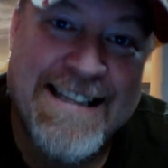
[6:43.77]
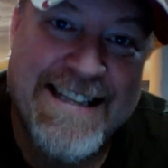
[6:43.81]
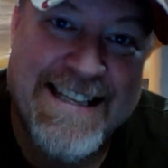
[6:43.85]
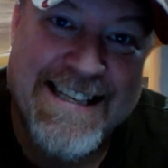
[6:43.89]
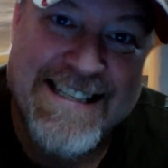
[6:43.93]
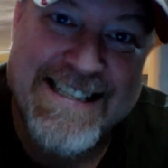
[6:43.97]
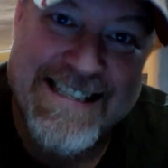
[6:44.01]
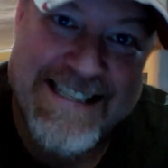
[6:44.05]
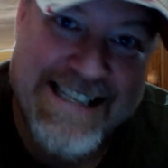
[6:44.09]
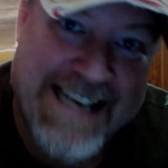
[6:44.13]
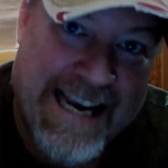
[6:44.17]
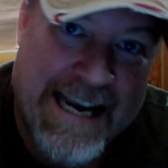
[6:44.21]
the
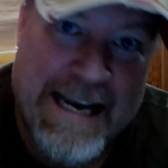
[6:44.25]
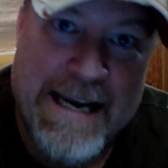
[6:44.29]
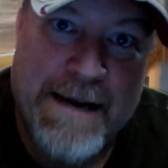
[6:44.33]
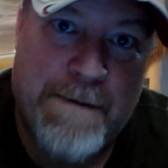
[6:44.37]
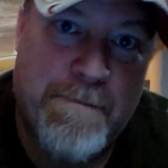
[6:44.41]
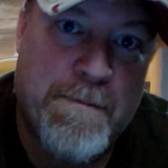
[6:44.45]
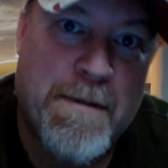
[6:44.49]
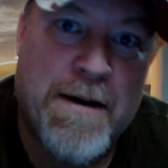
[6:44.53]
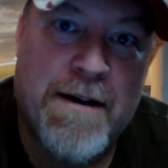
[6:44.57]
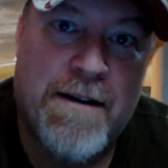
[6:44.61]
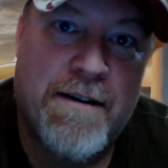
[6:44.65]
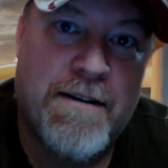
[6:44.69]

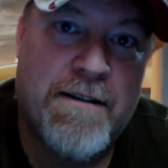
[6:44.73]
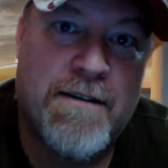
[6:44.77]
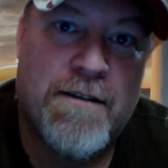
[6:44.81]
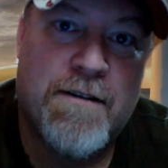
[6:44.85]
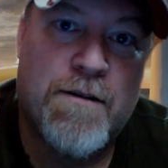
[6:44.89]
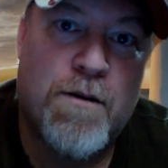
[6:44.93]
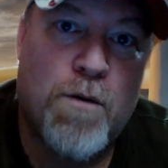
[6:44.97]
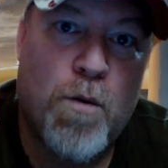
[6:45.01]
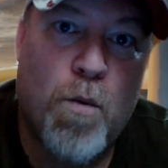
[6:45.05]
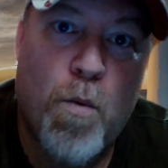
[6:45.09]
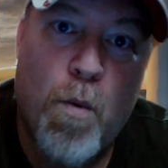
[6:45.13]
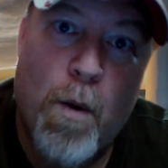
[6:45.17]
same
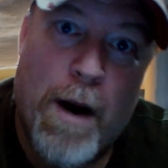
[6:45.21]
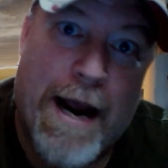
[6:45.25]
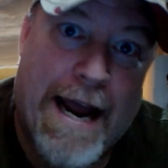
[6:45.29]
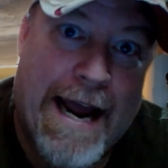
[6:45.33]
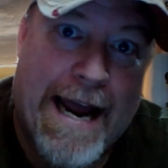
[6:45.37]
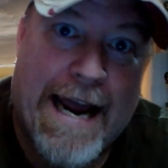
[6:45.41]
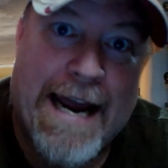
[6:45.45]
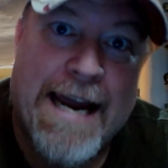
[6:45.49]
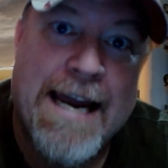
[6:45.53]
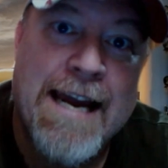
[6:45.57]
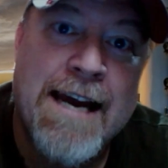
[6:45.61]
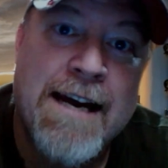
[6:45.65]

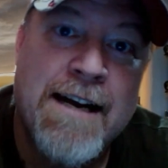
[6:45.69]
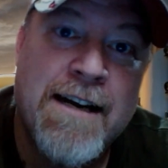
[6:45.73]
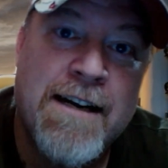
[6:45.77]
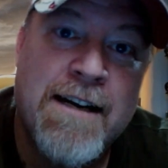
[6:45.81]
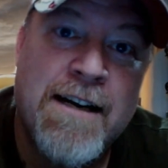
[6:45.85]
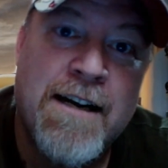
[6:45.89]
way,